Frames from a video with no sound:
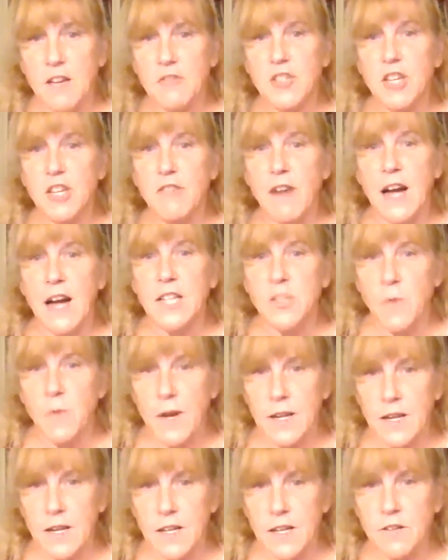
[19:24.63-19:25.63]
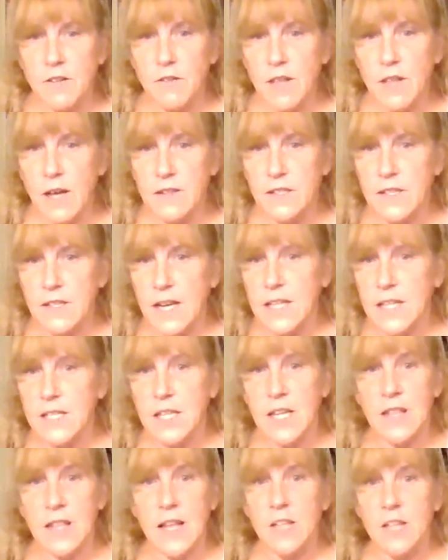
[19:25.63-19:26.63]
She graduated in
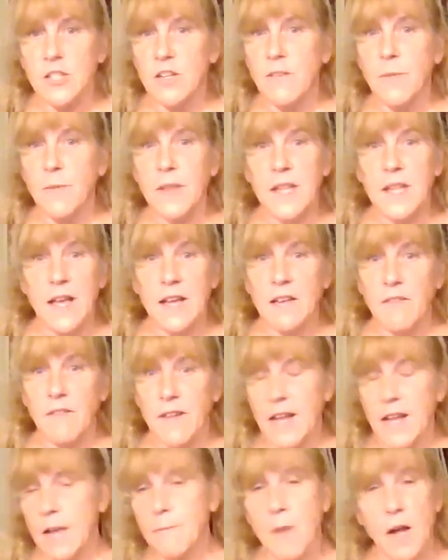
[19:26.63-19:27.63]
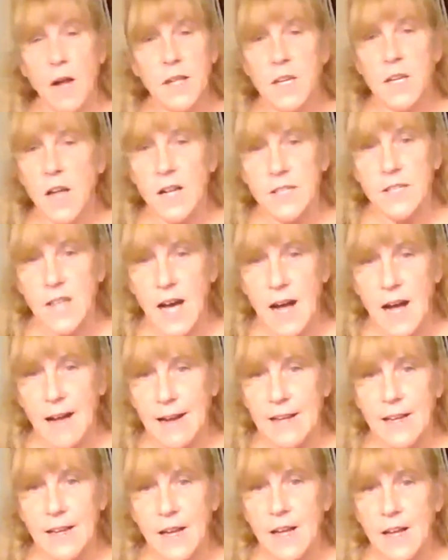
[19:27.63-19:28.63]
2019. That should have been the end of it. Had Molly not
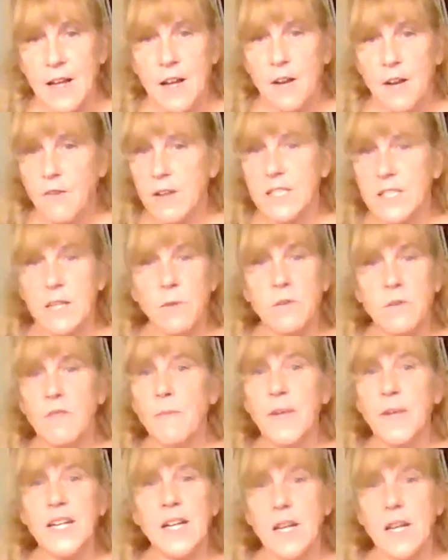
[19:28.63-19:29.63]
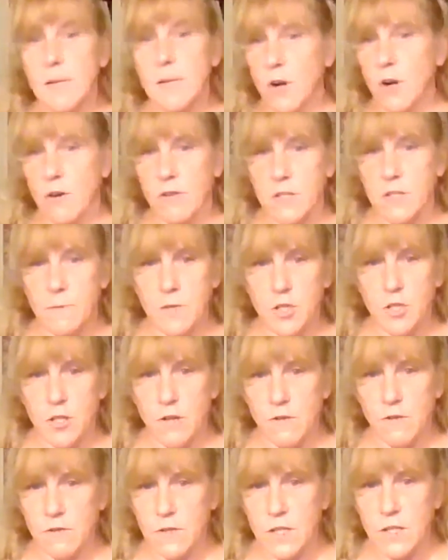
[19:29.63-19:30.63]
died, Gracie wouldn't have been in any more Christmas
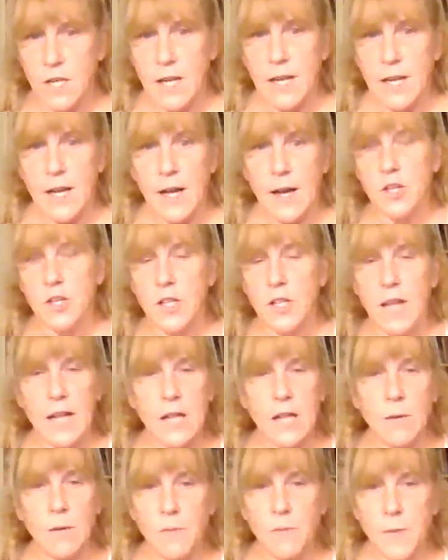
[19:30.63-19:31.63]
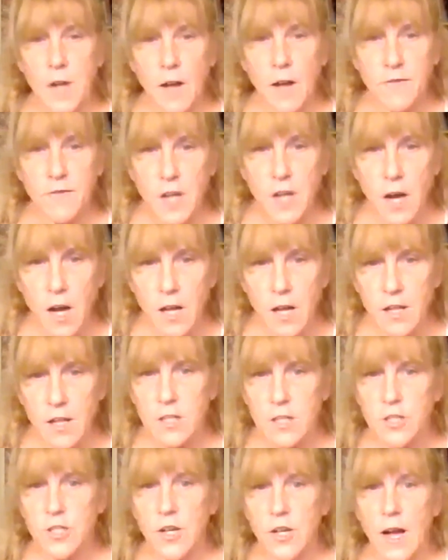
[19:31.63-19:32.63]
shows. She likely would have been off to
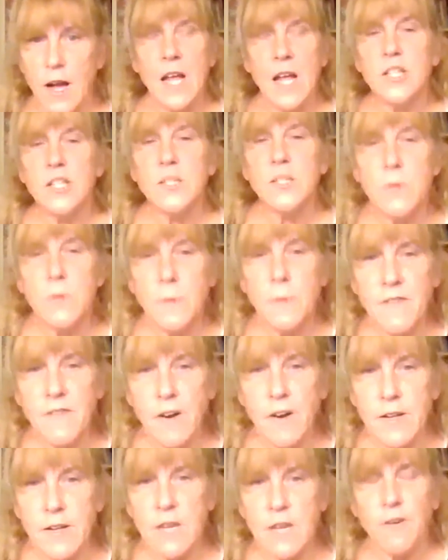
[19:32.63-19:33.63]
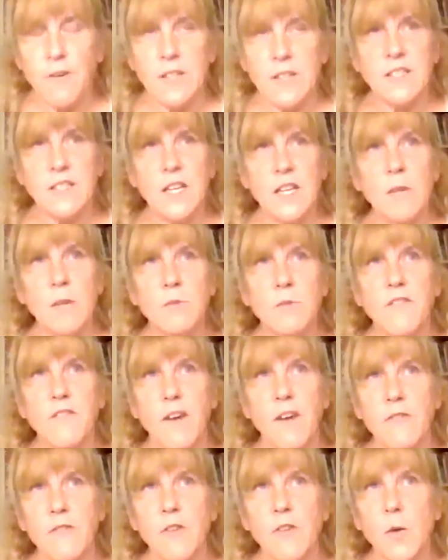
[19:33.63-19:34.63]
college. It just would have been very different. Cindy was
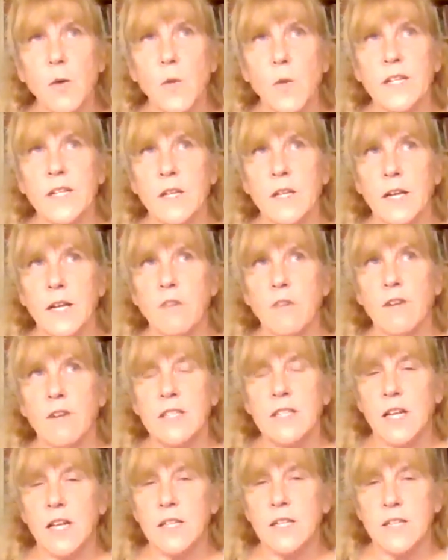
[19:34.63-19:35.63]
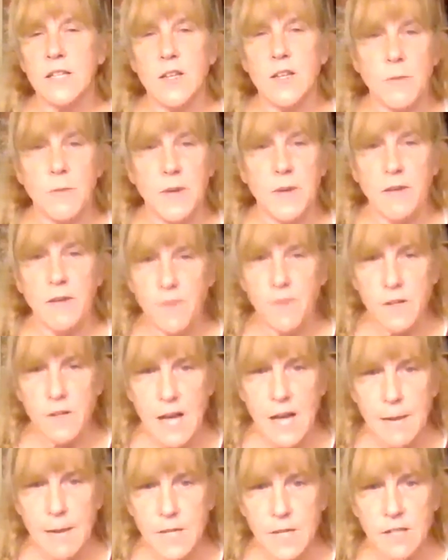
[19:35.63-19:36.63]
very, very willing to let Gracie continue to be a
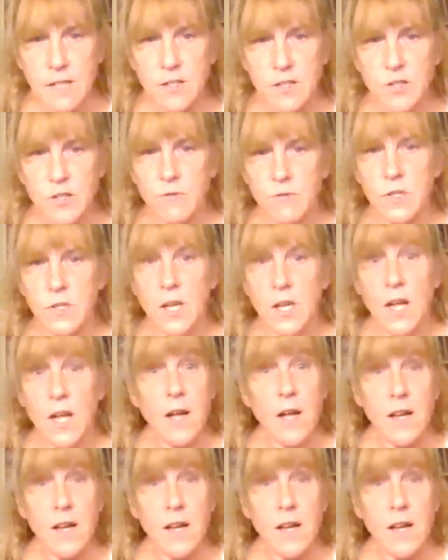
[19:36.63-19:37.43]
full-time dance student,